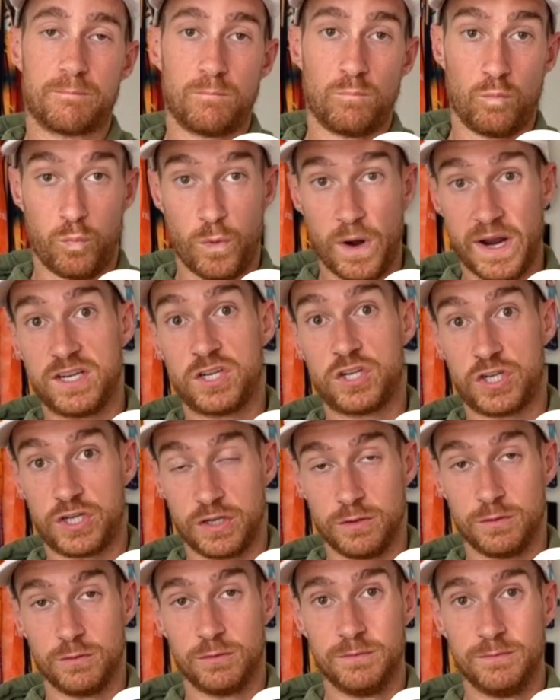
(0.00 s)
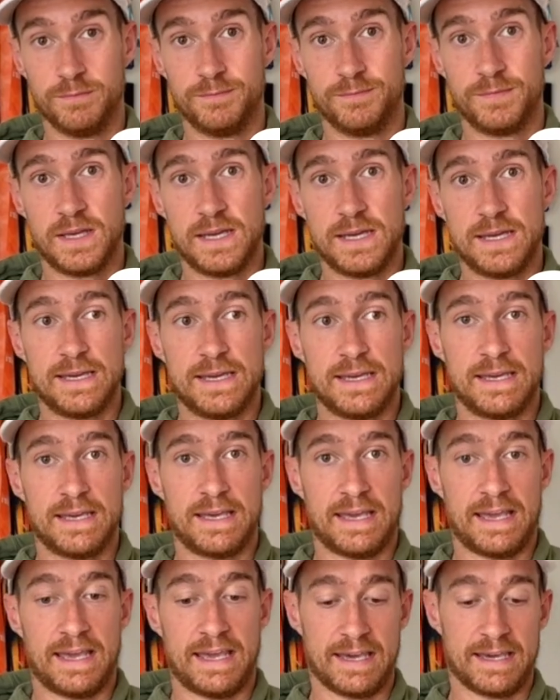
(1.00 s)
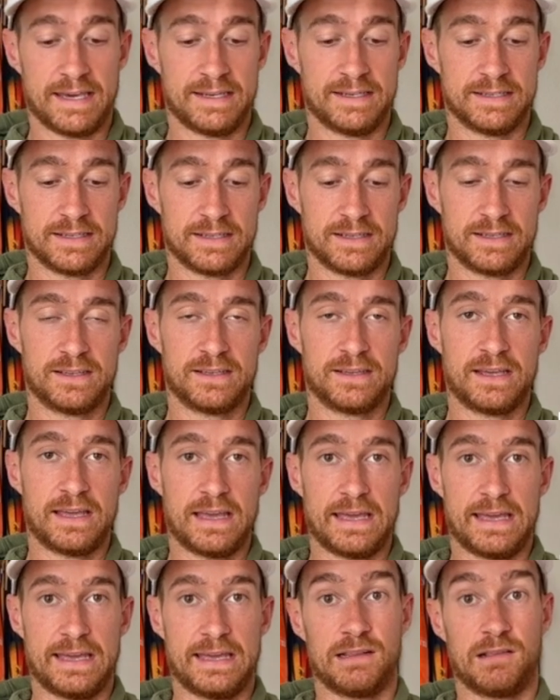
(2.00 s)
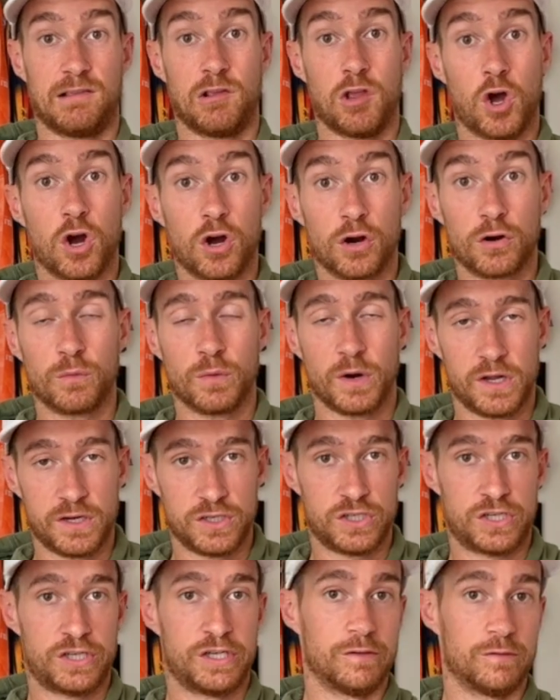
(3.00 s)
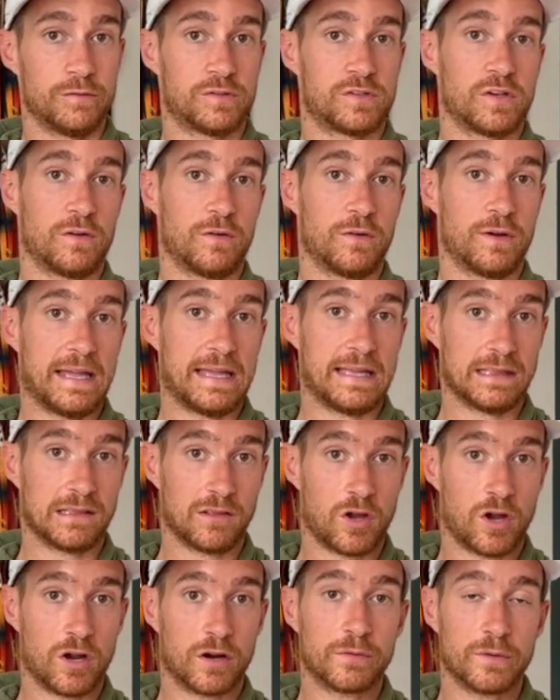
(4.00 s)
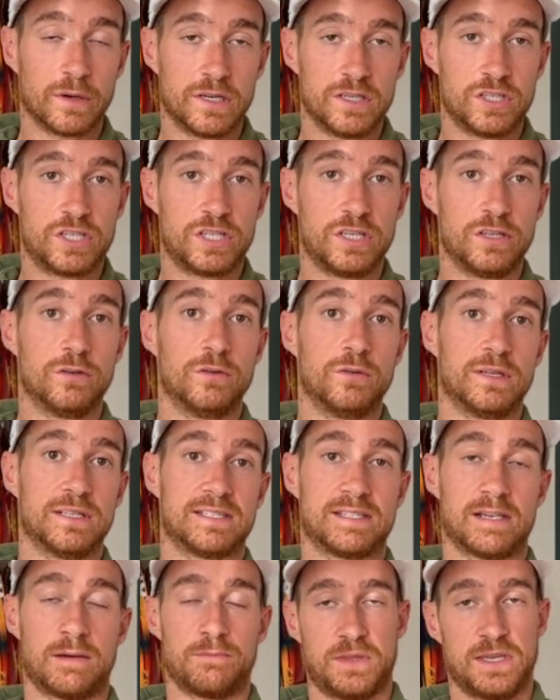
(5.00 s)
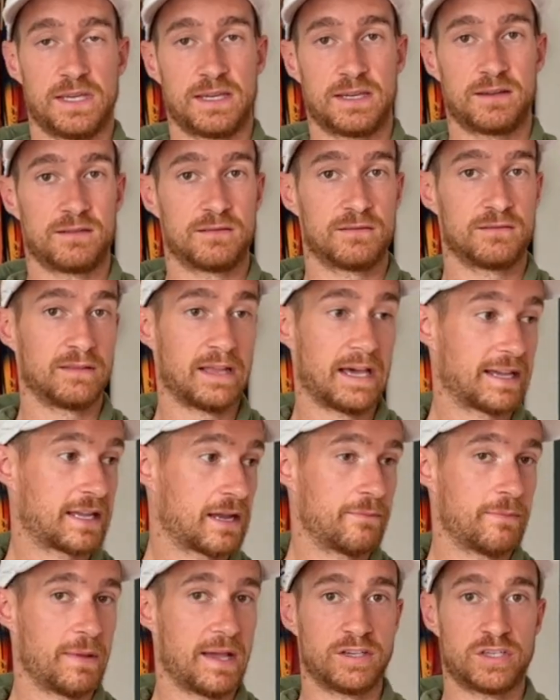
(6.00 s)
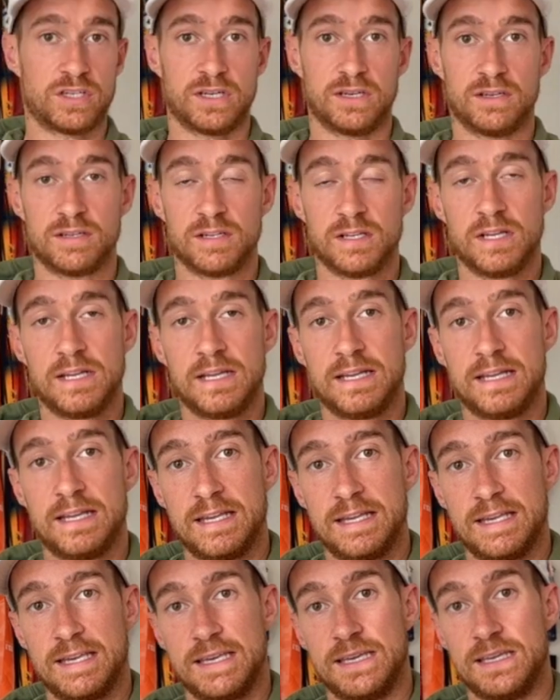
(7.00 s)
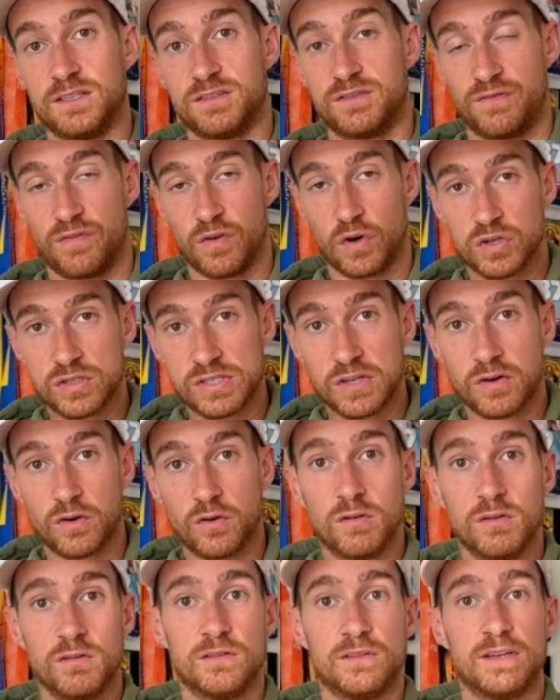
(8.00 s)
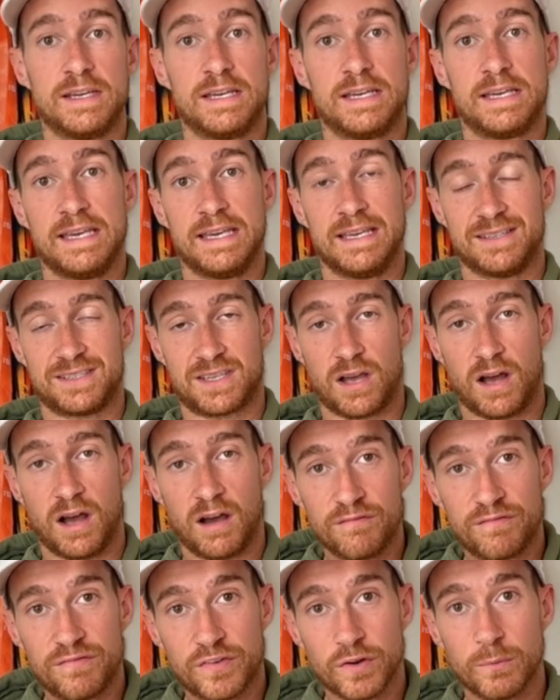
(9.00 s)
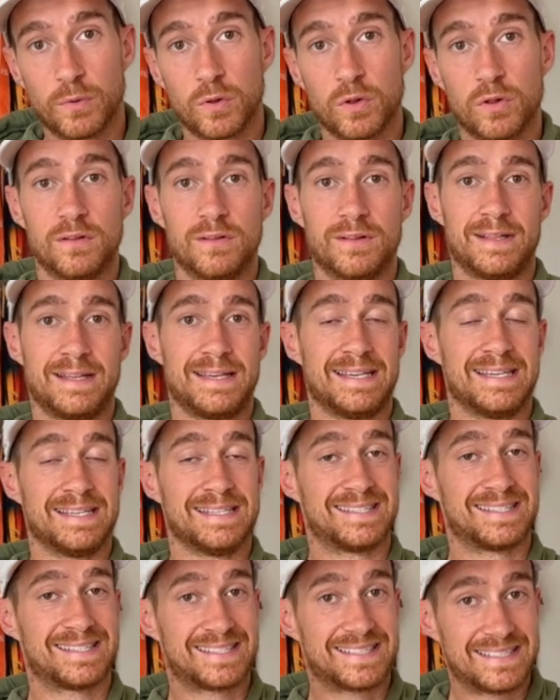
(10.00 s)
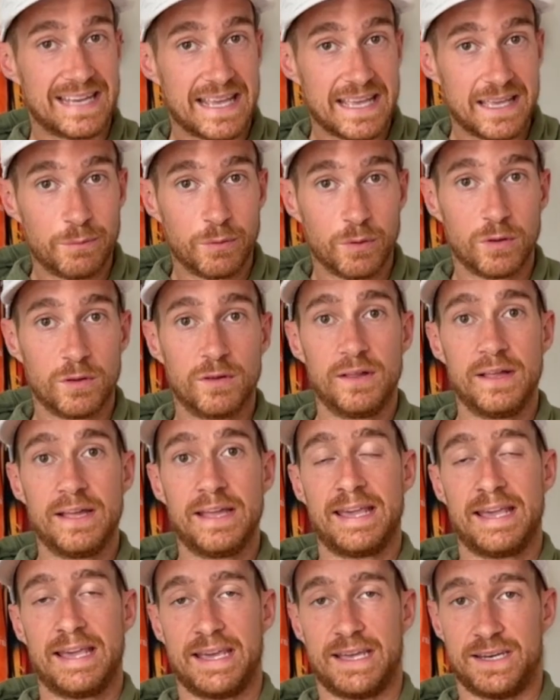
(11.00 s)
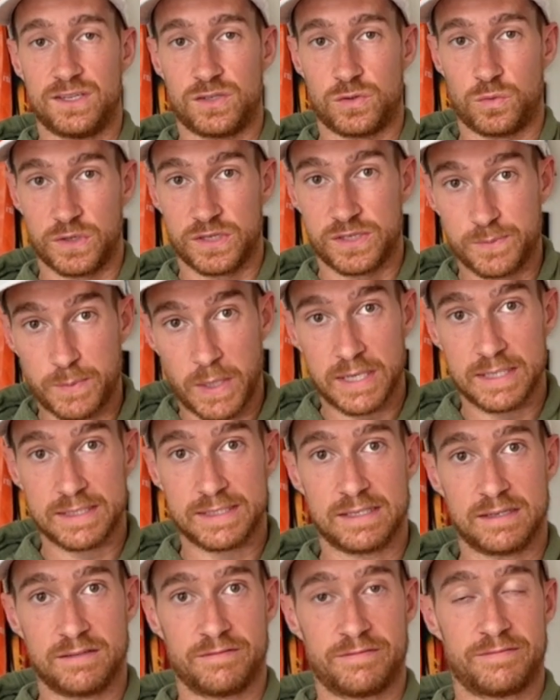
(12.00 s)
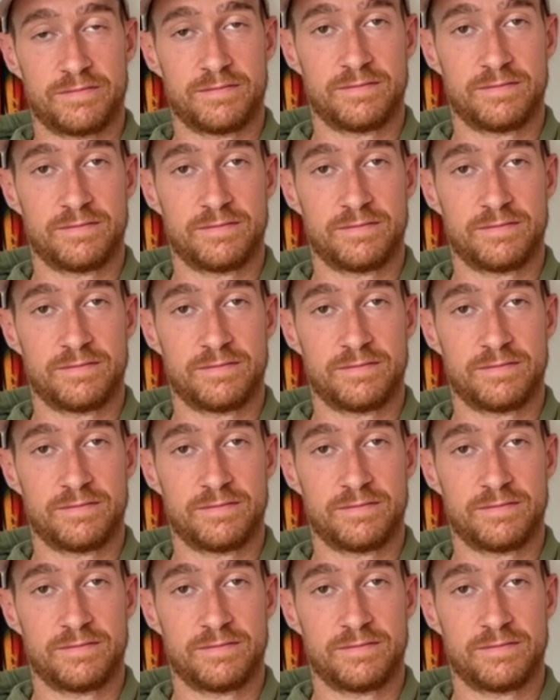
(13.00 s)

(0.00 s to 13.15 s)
Race shoe and a long run shoe. So a long run shoe is something, like I mentioned, is versatile, is comfortable, is stable, and is responsive.